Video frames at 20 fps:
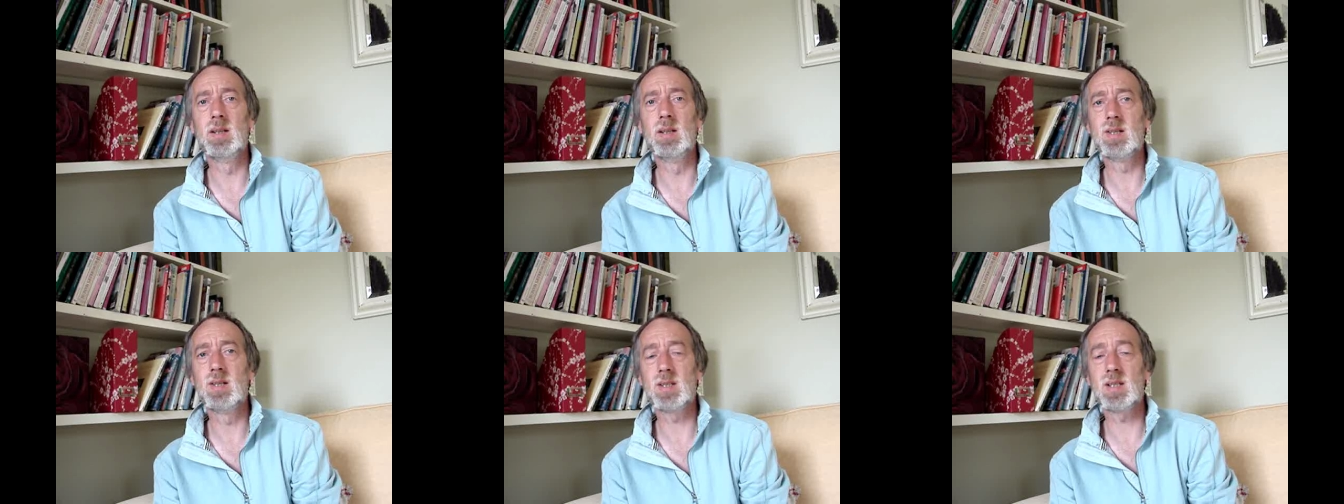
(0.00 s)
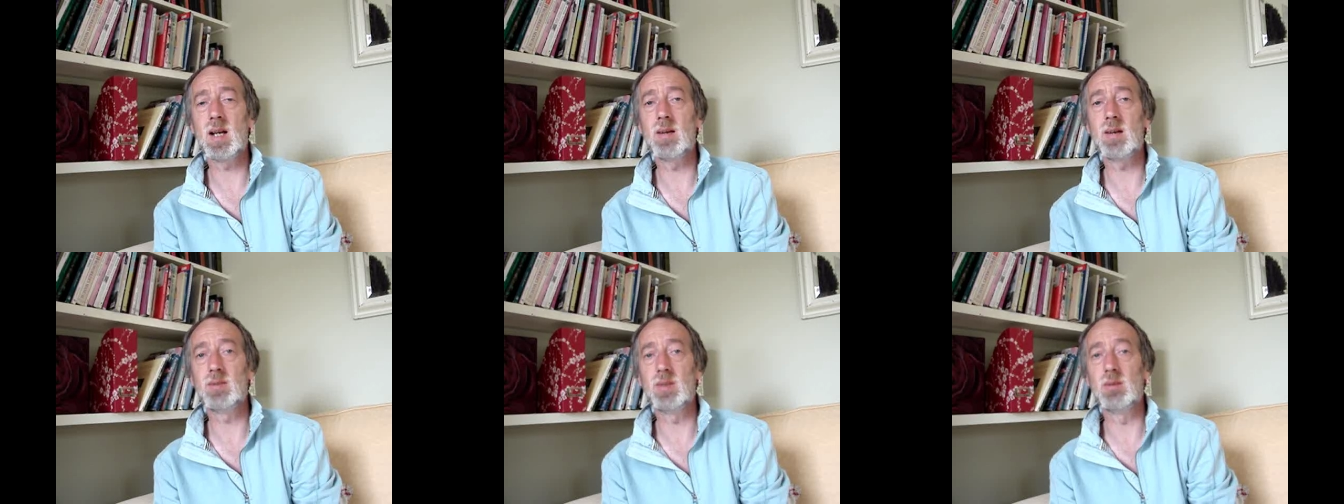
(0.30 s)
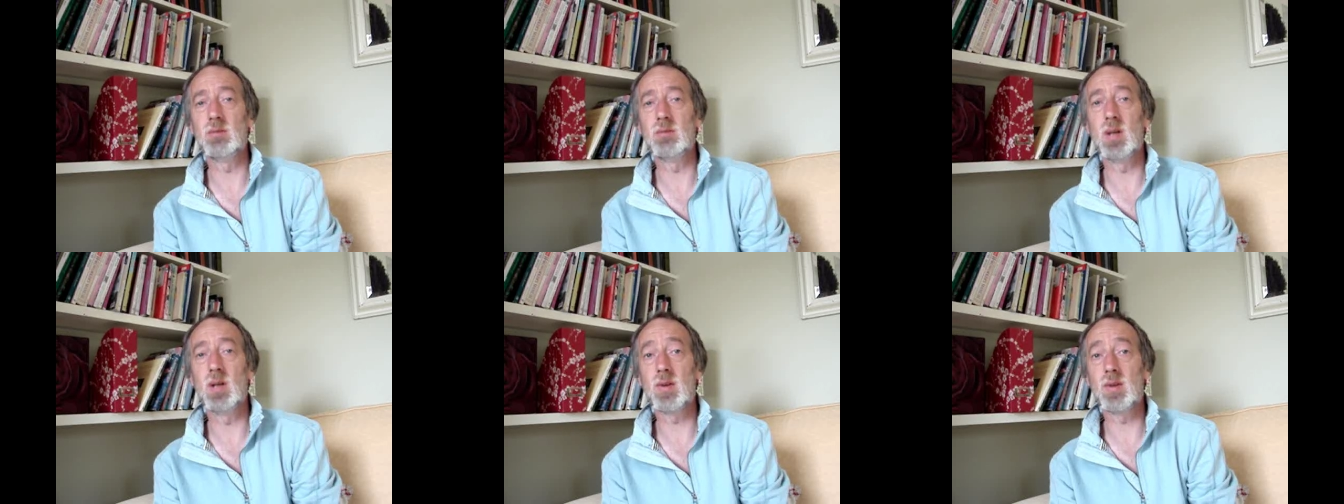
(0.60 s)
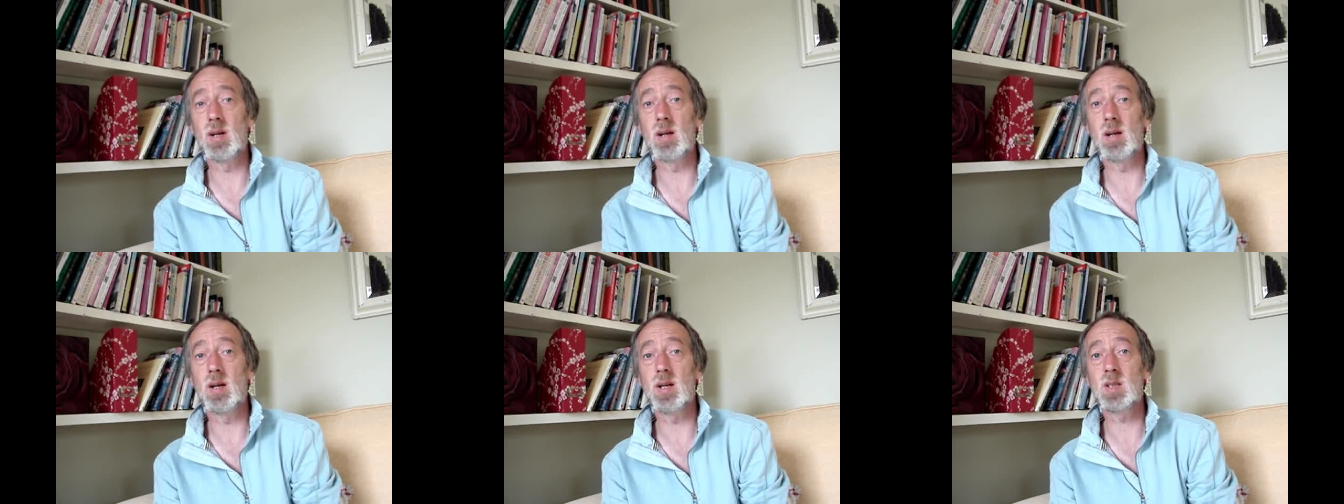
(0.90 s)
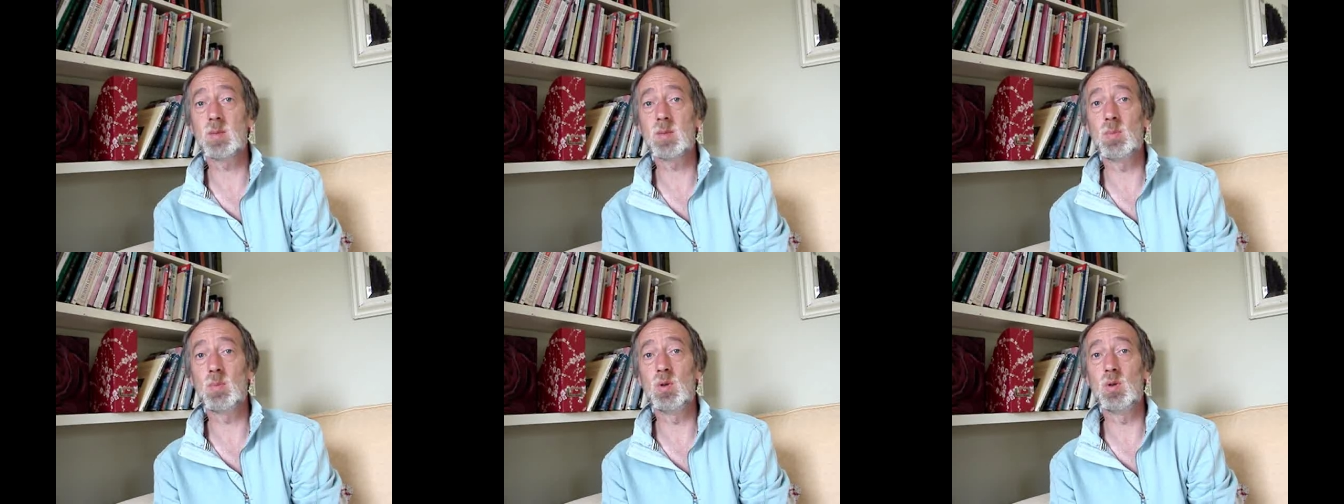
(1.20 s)
sounding rather like
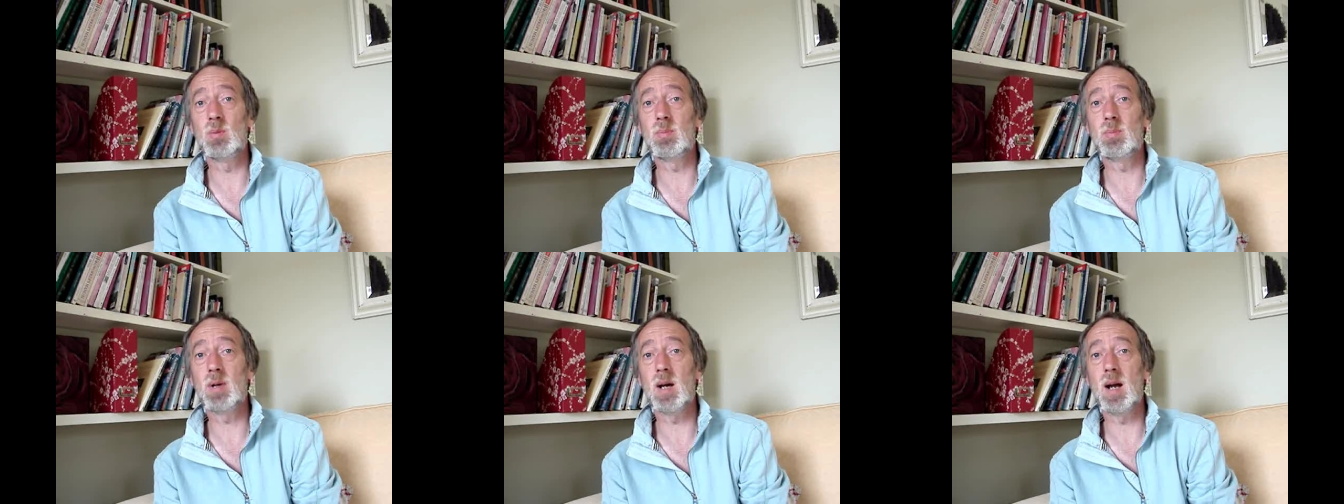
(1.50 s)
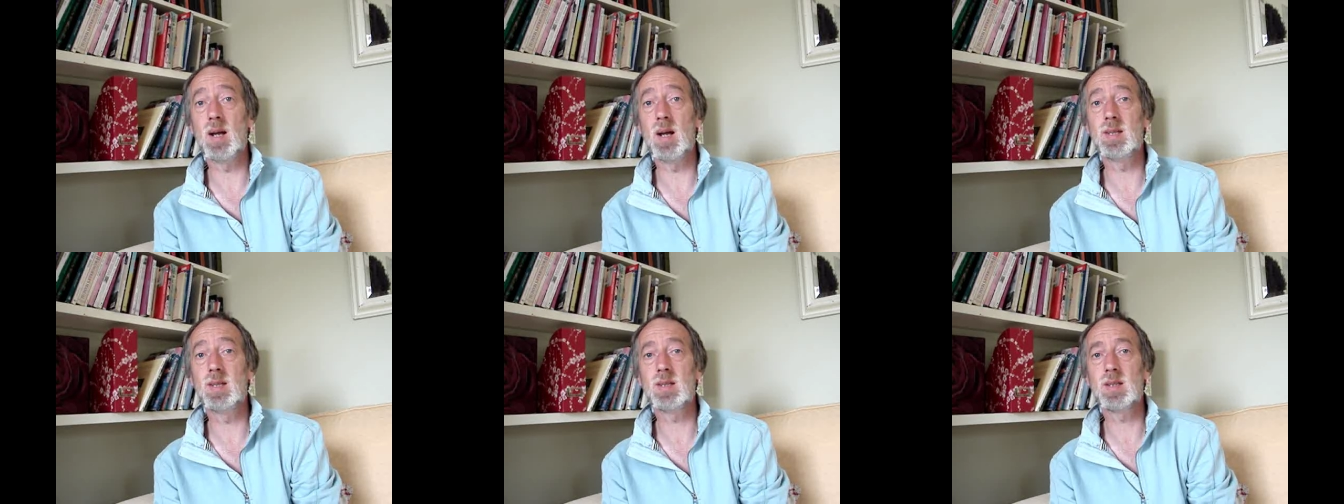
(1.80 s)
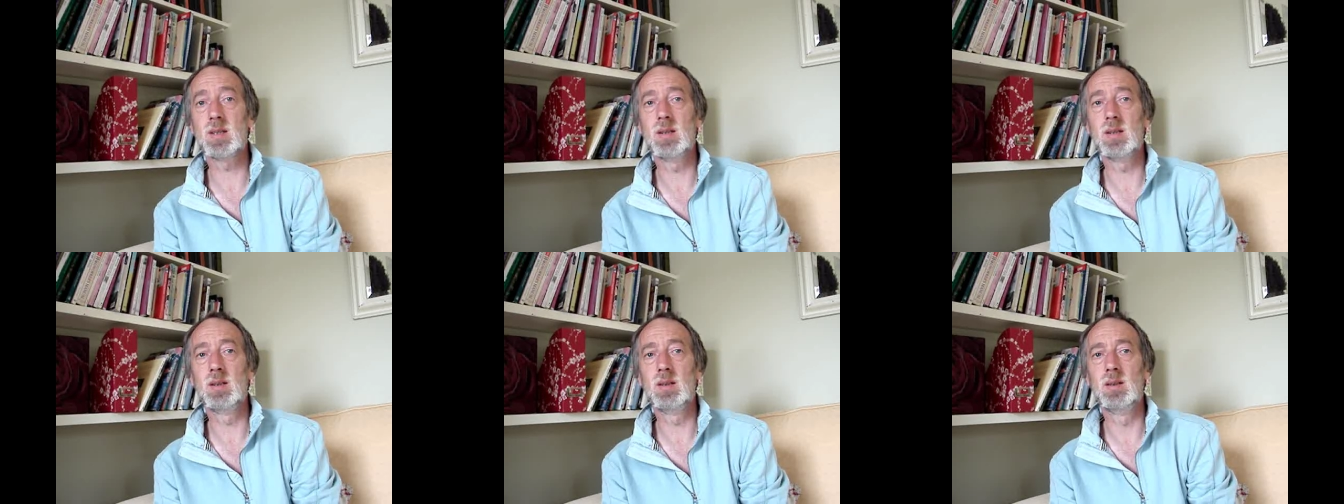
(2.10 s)
spoilt brats.